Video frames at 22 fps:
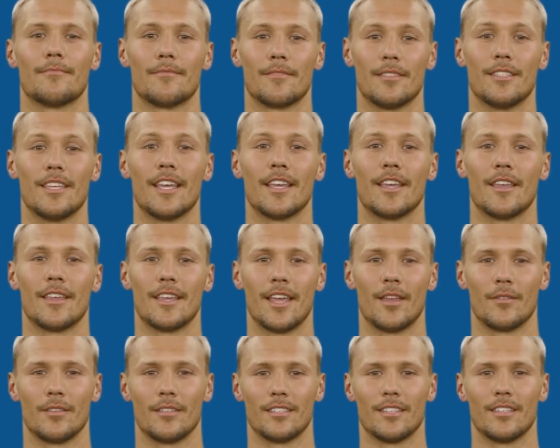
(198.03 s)
Data
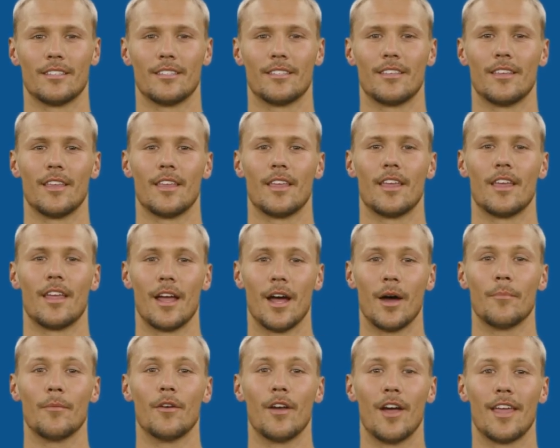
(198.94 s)
analysis,
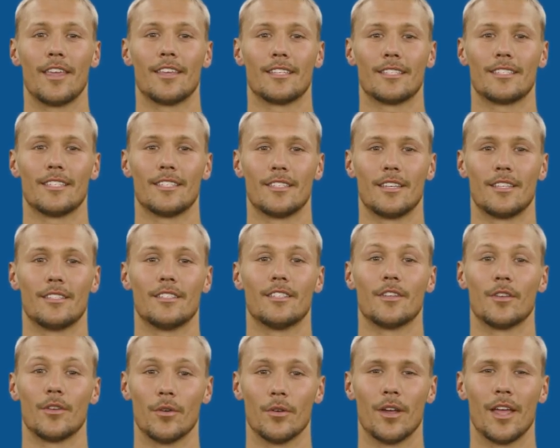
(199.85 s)
applying
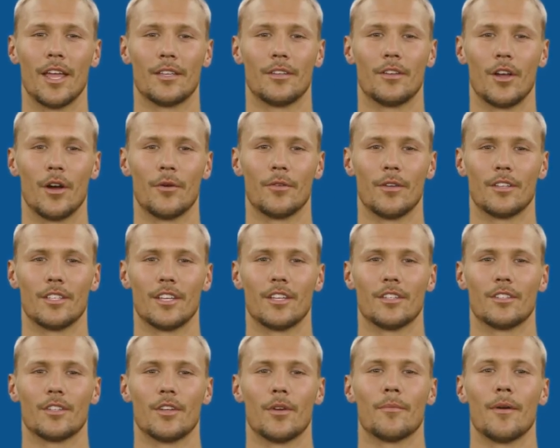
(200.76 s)
statistical and
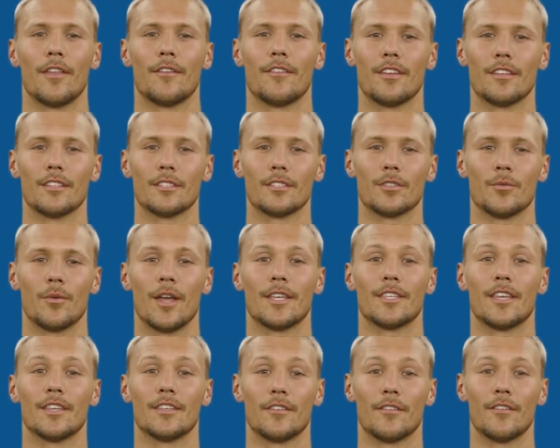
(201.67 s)
computational methods to
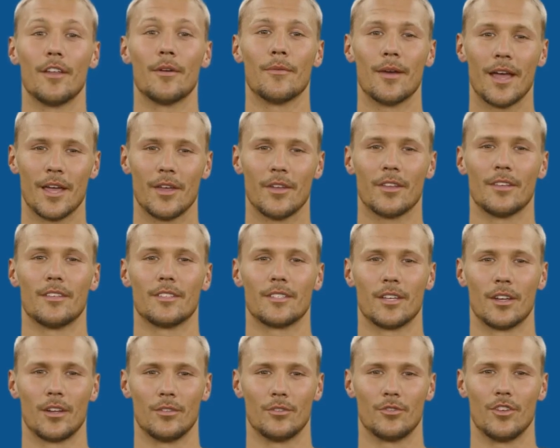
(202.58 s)
identify patterns,
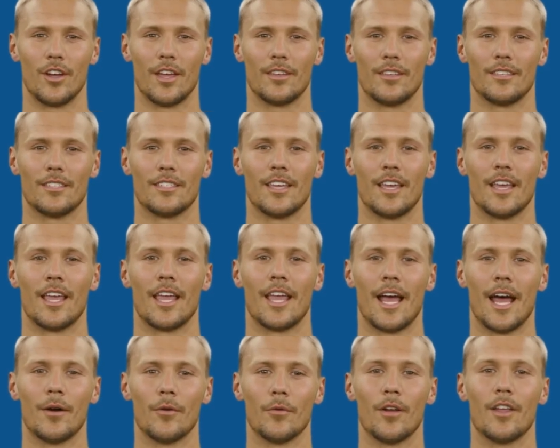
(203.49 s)
trends,
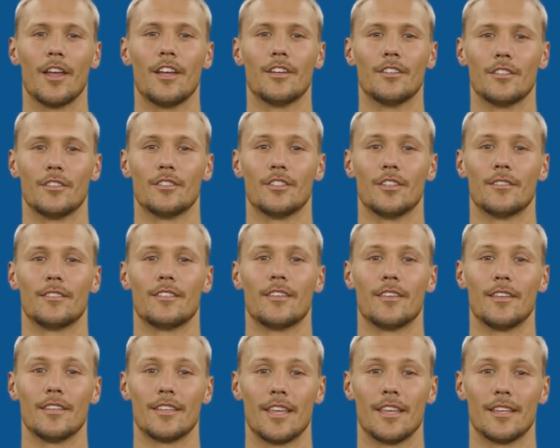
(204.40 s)
and relationships in
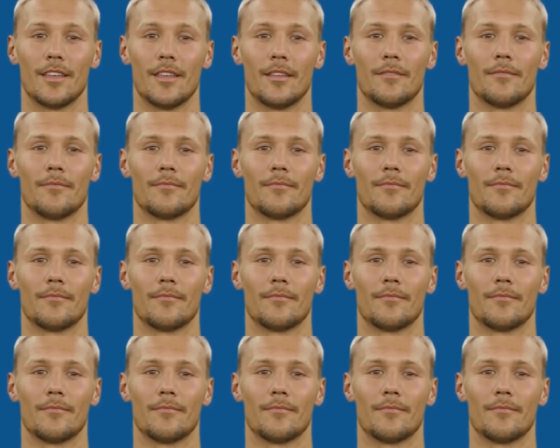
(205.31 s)
the data.